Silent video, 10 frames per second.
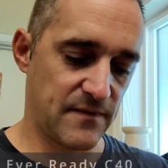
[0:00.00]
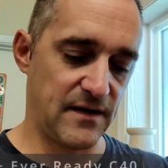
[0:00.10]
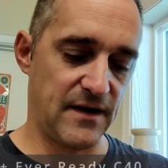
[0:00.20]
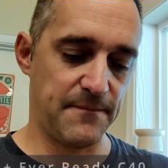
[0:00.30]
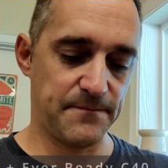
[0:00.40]

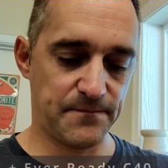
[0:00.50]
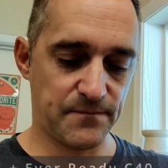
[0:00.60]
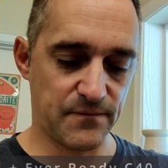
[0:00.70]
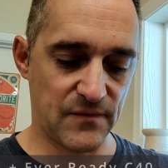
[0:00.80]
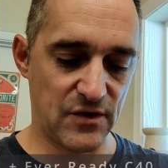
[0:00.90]
Yep,
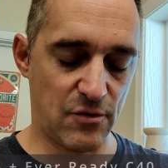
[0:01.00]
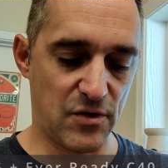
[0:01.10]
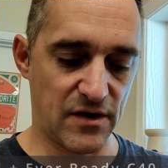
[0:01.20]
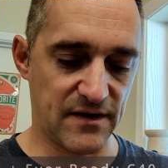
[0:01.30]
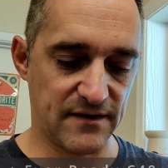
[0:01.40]
no
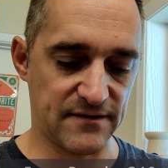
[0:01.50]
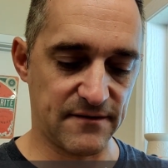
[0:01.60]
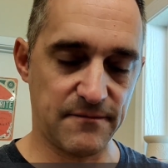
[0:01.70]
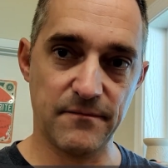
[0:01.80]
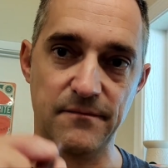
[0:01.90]
markings.
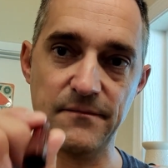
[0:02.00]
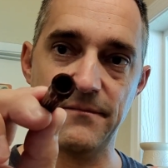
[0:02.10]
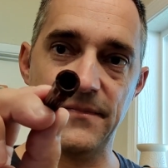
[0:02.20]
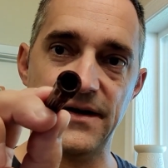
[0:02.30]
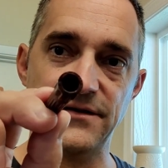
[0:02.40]

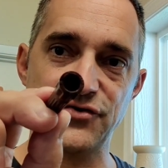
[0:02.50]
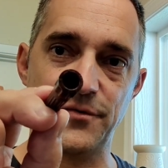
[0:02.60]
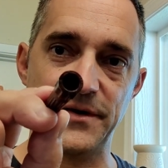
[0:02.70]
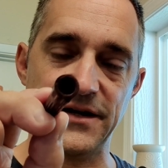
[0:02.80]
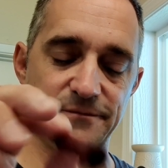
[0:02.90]
Made in
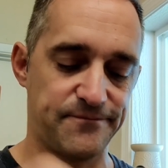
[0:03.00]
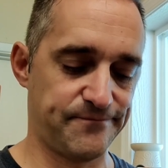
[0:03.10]
Germany.